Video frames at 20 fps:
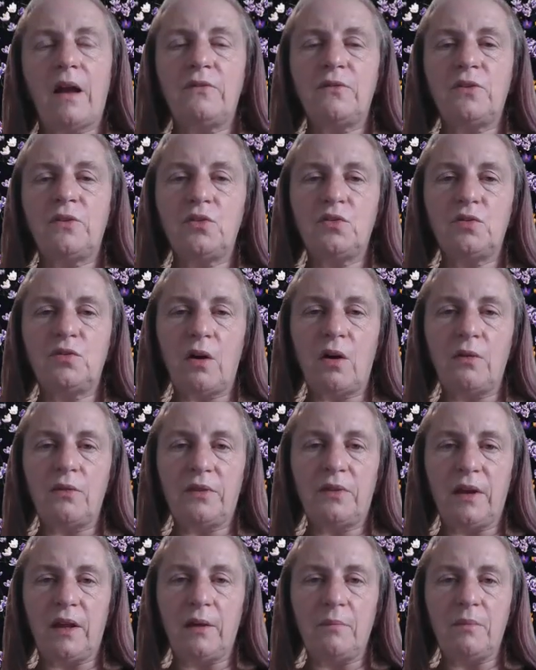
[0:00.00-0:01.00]
out of
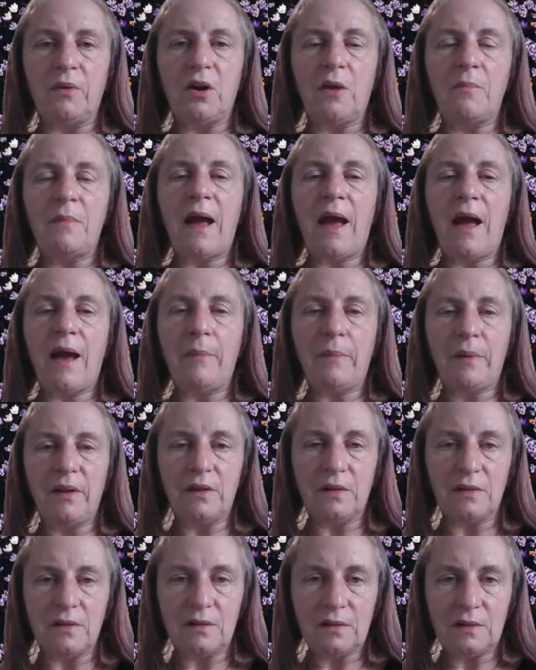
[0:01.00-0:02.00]
control thing, but I'm
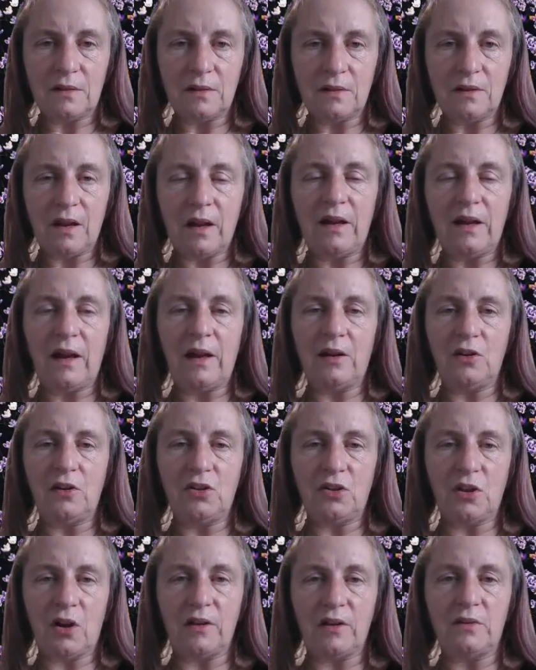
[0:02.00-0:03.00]
happiest and
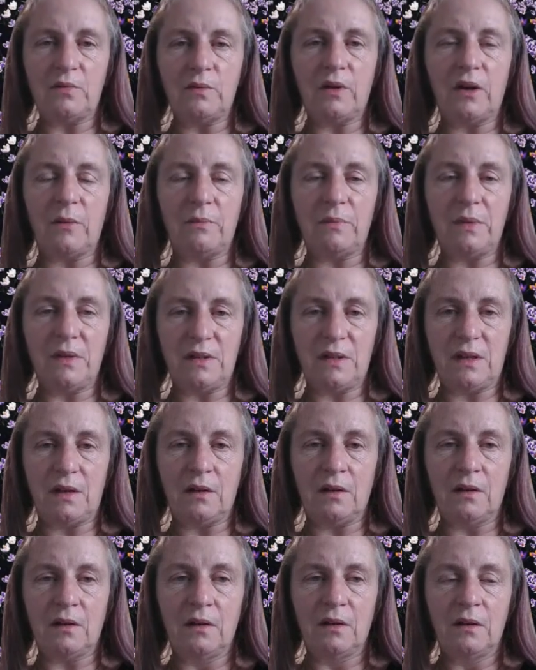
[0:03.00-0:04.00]
energized when I'm
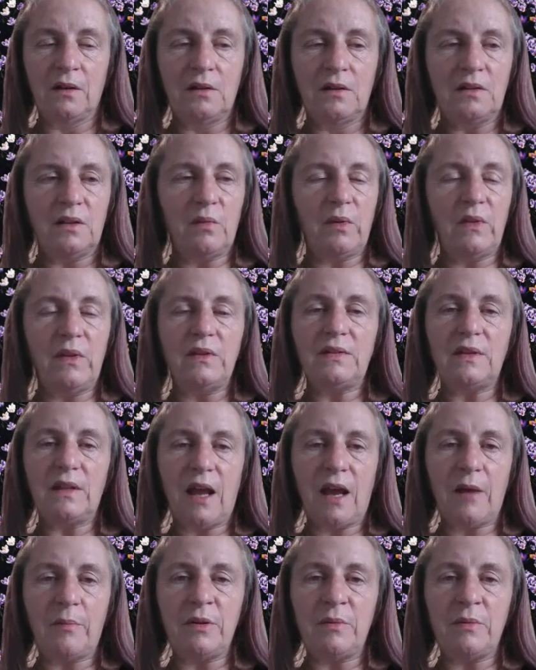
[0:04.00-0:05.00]
busy. So when
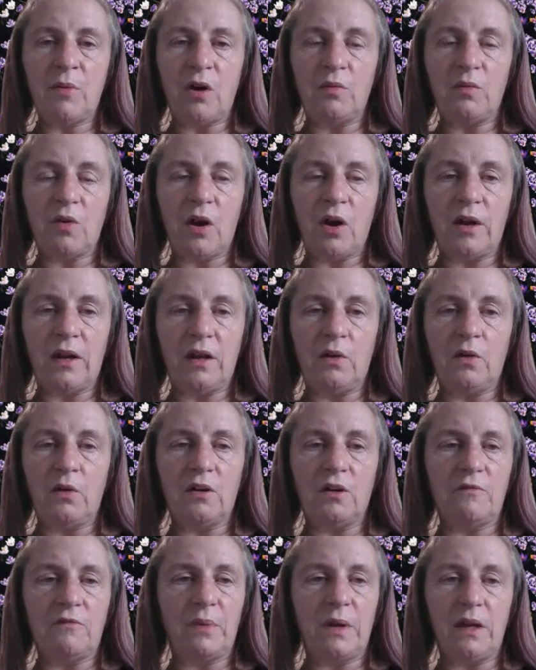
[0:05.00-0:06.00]
there's a gap in my
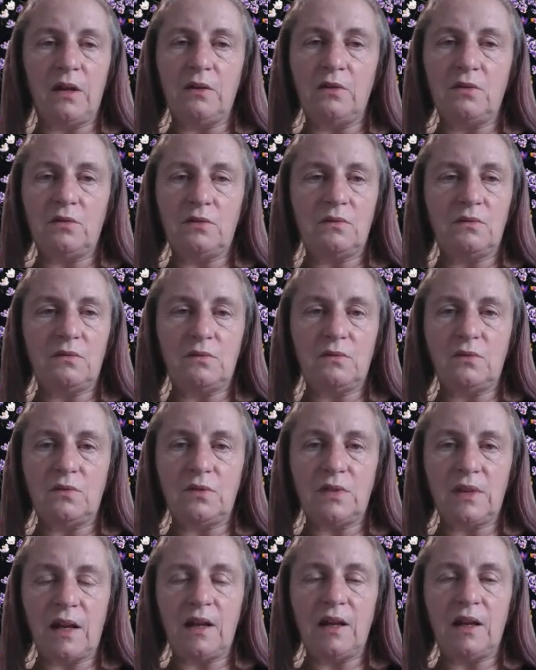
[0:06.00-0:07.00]
writing, or I've been
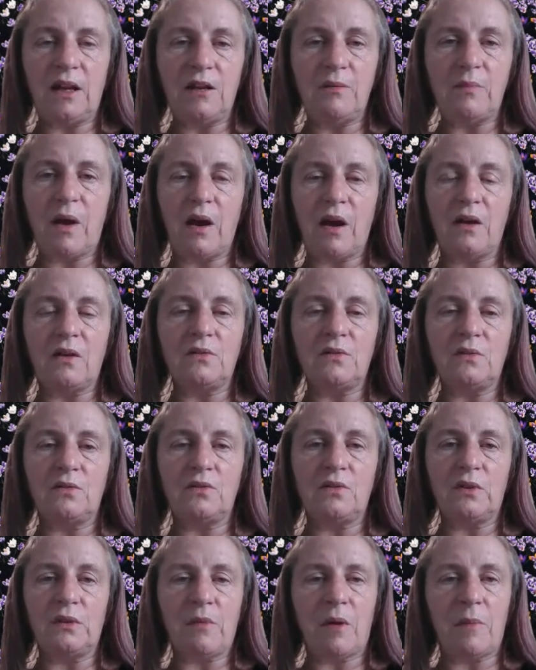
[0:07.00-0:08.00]
sending emails
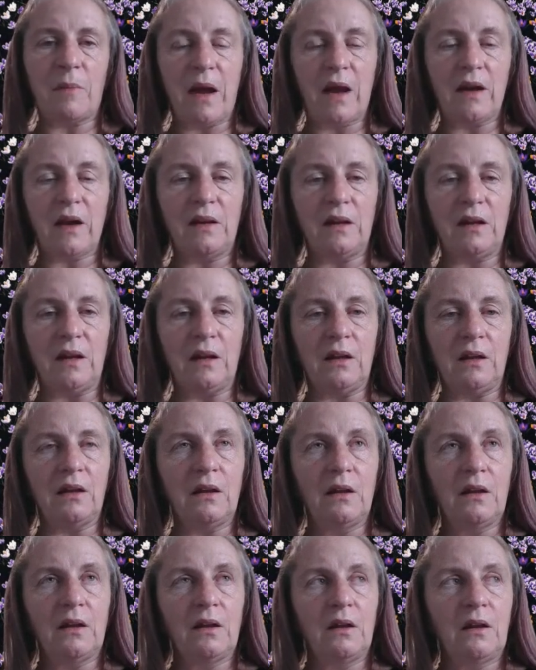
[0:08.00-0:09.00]
or doing my
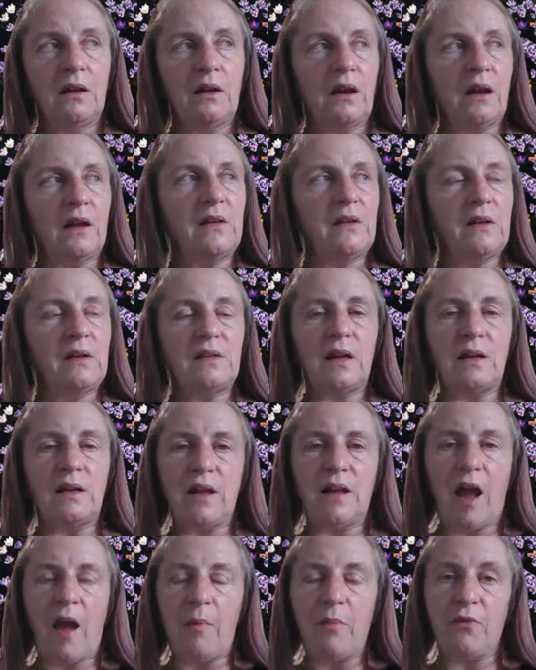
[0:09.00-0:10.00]
marketing, and there's
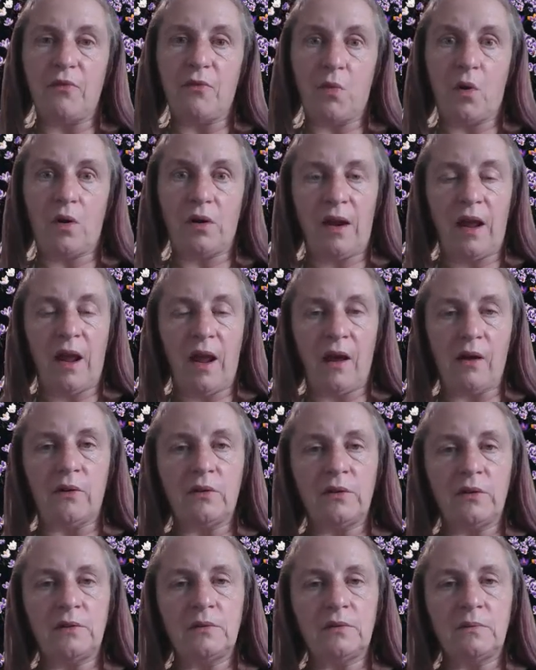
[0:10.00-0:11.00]
that gap of what
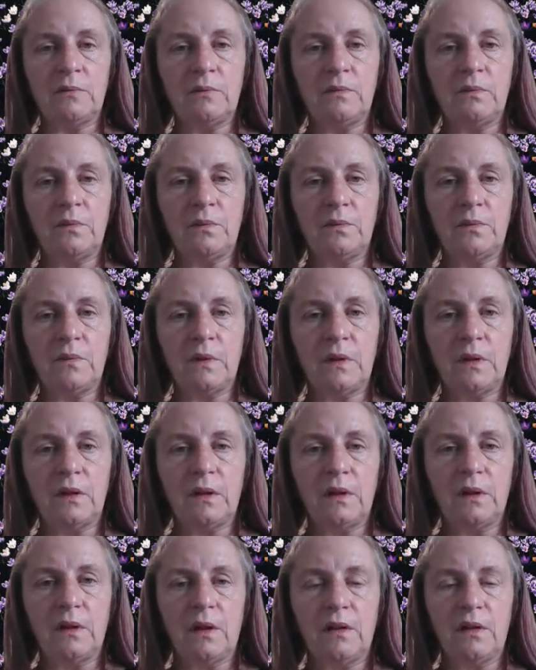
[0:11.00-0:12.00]
now?
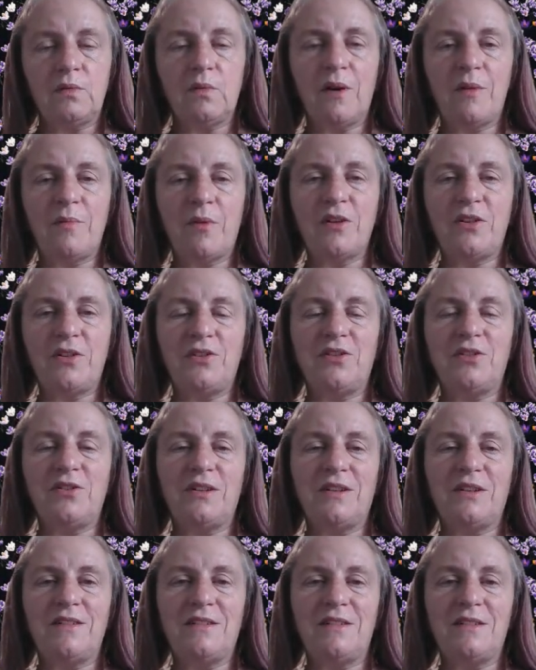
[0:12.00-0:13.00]
That's why my
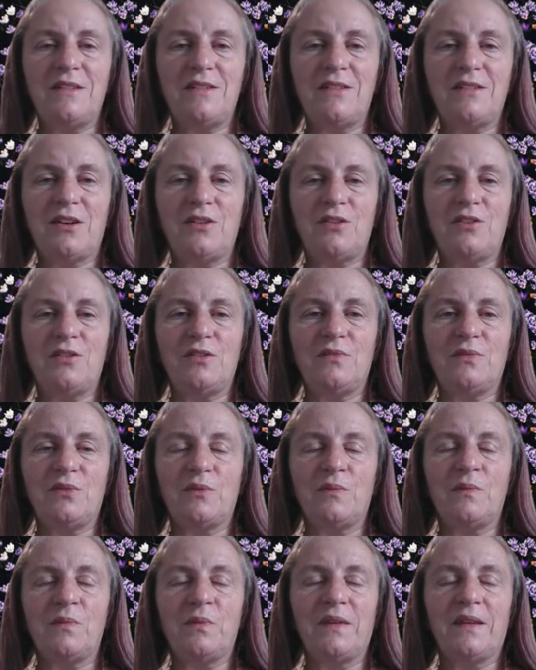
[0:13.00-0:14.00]
to-do list is so
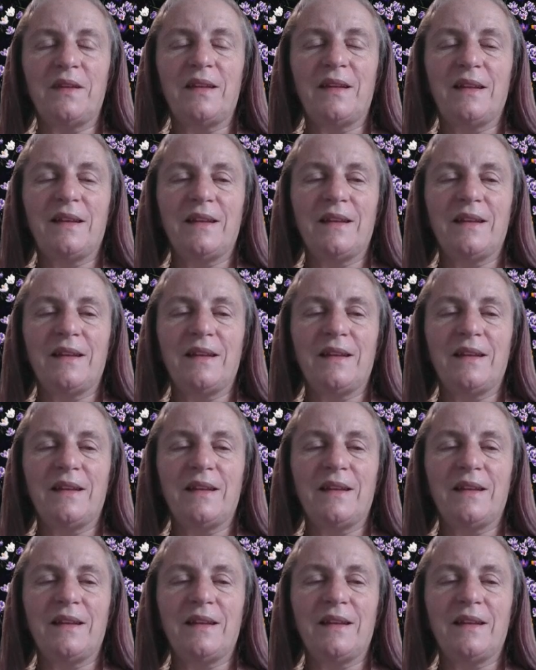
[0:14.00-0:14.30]
useful.